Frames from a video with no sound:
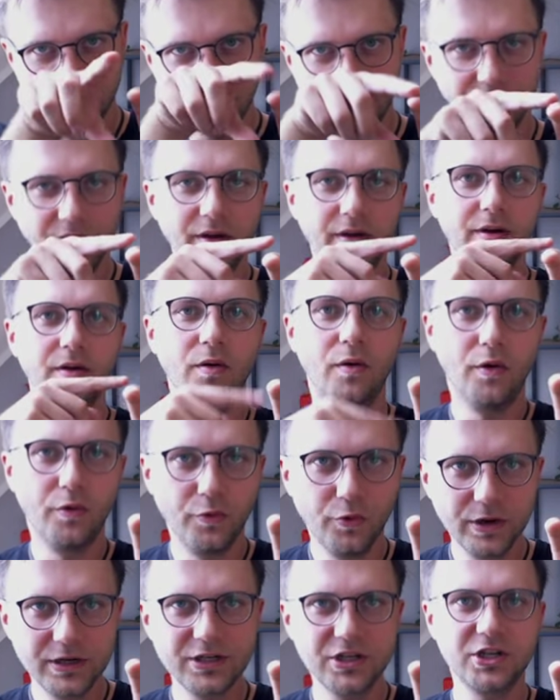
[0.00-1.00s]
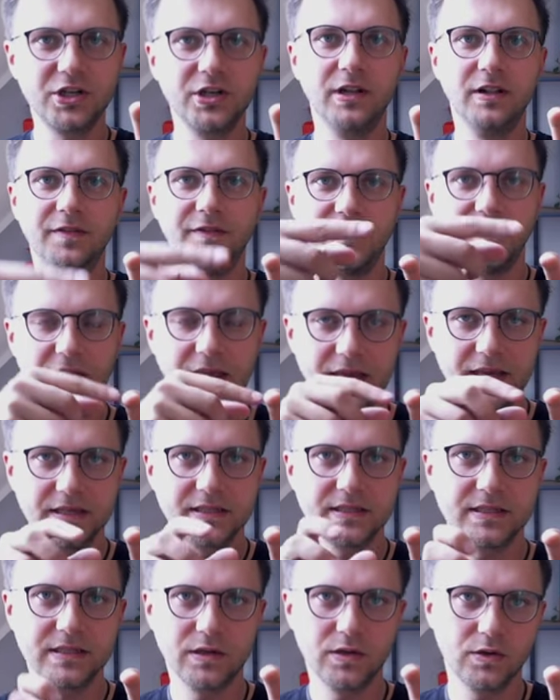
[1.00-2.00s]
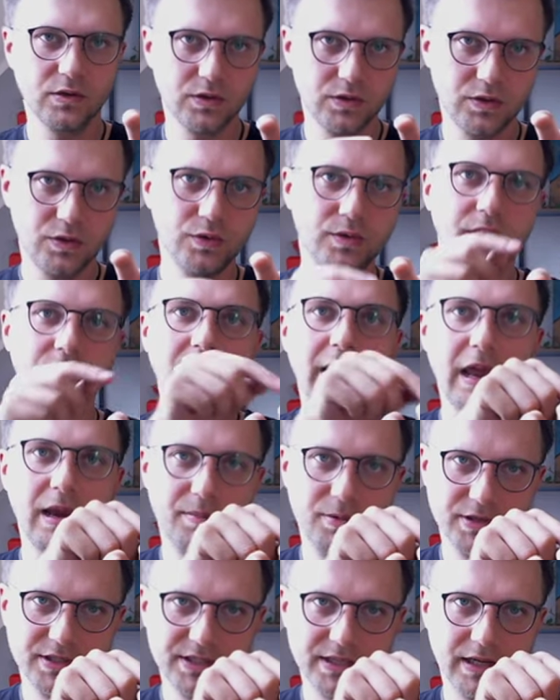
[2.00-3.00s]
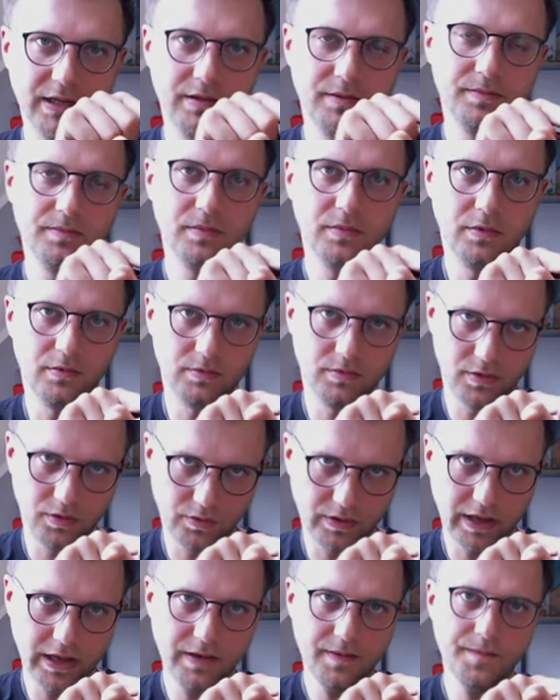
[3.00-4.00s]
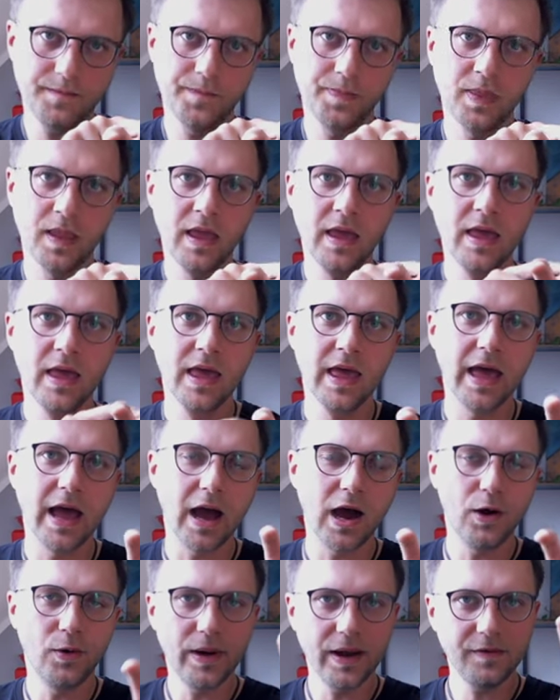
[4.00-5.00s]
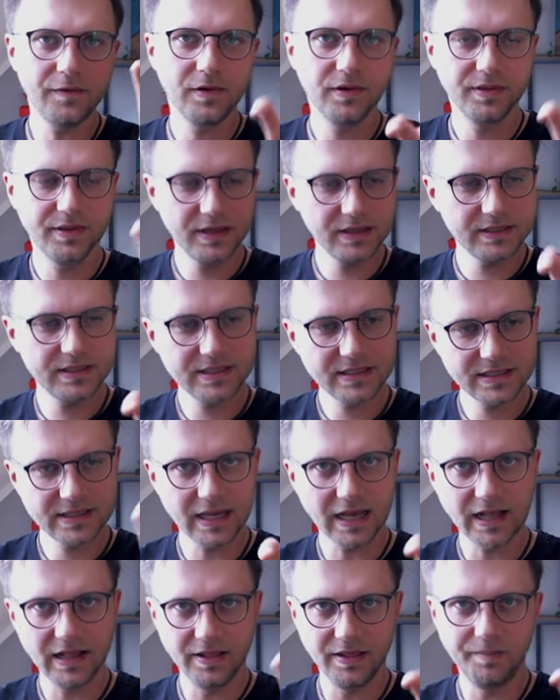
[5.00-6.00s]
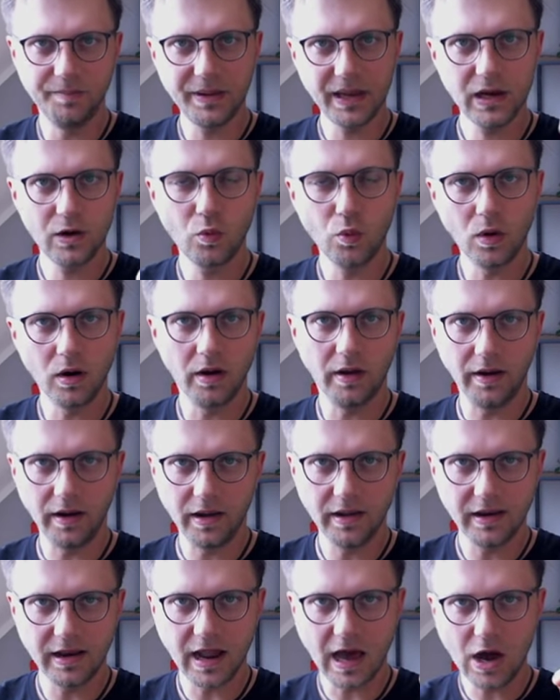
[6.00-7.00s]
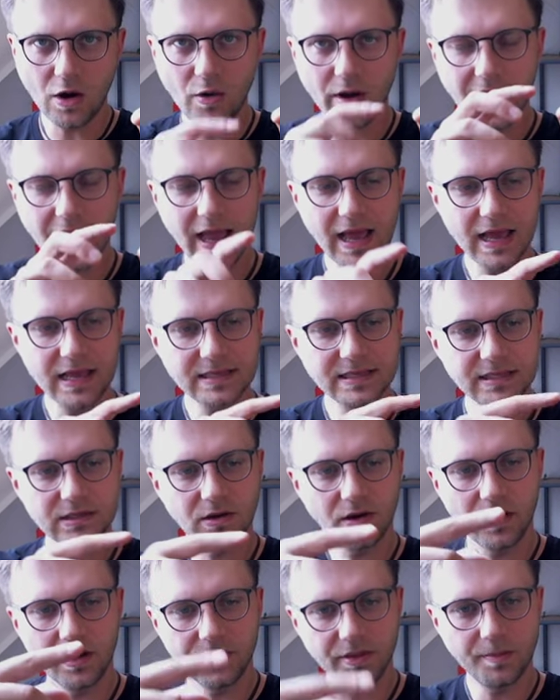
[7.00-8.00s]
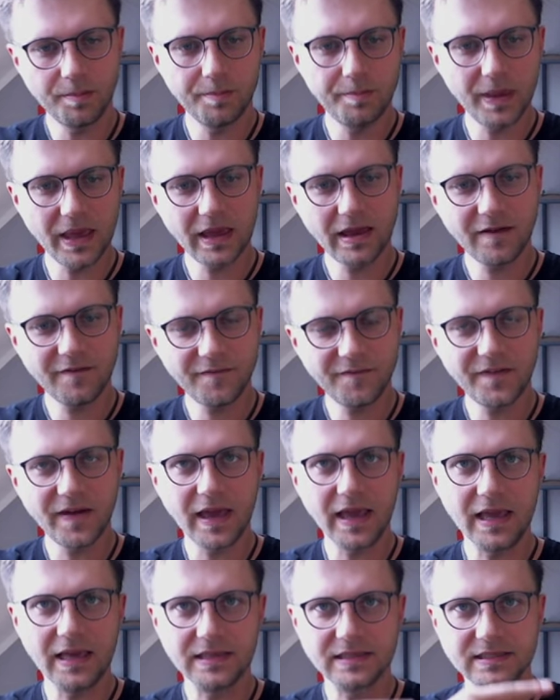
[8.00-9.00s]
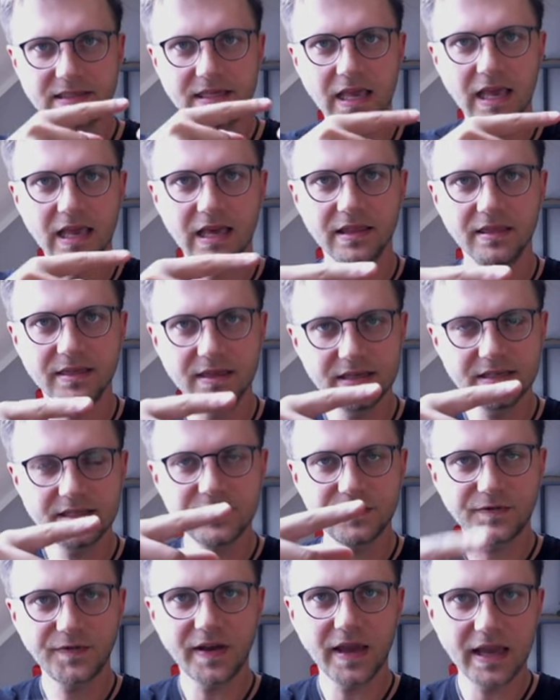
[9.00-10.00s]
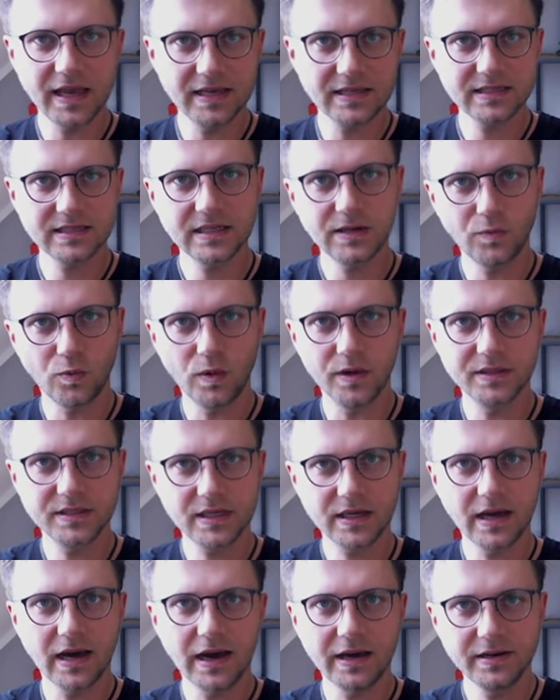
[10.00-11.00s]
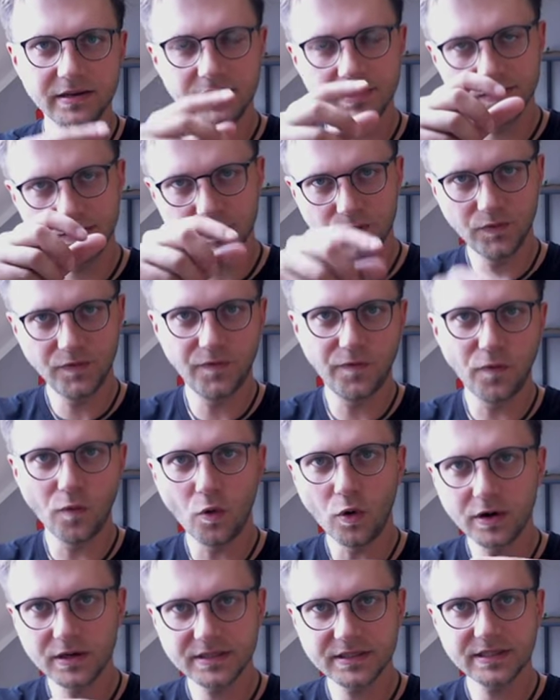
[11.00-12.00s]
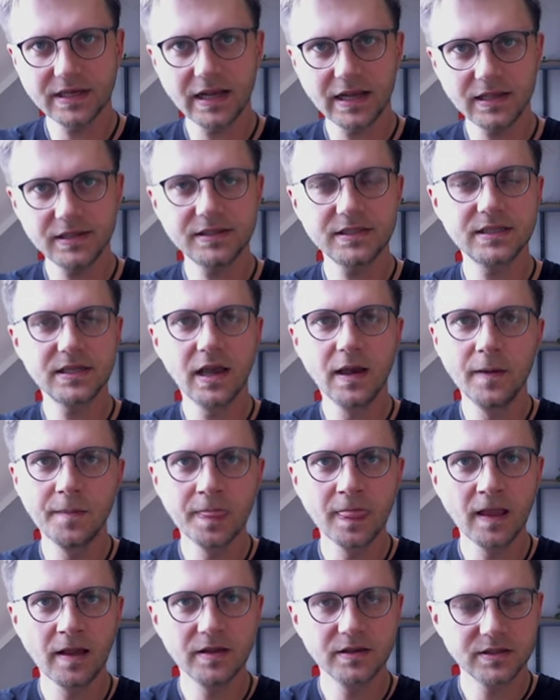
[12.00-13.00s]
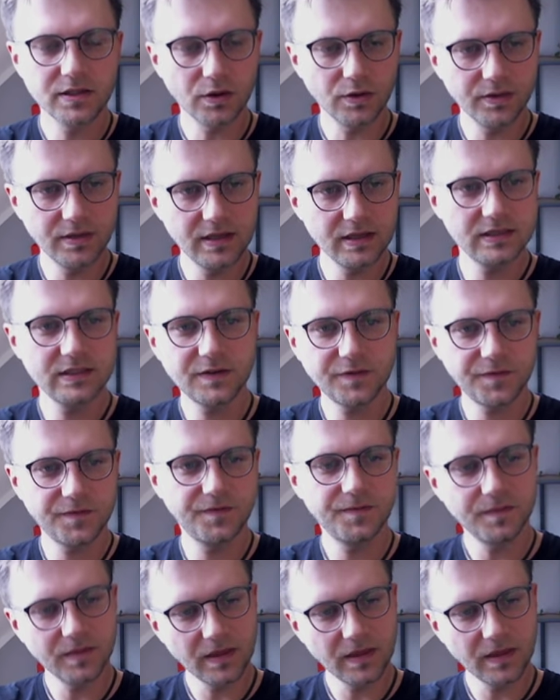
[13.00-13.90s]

the original phase to the neighbor cell. Okay? However, this cell, the big one, now has on the big phase, this phase was cutted into four cells. So this